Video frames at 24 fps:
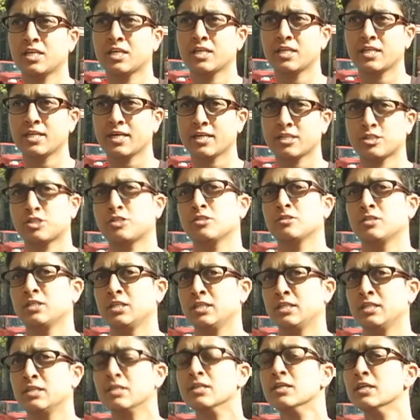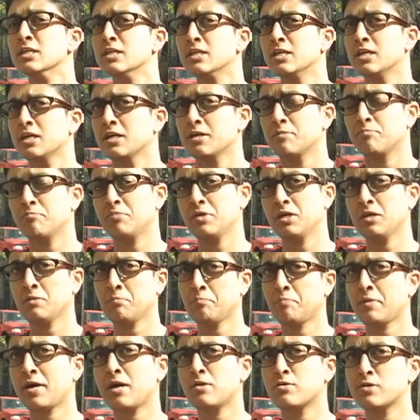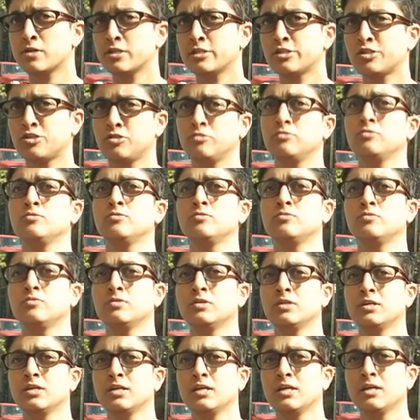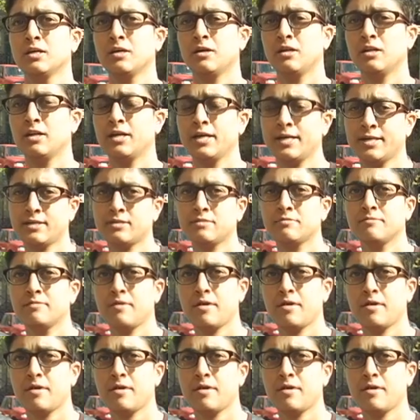can actually be empowered to like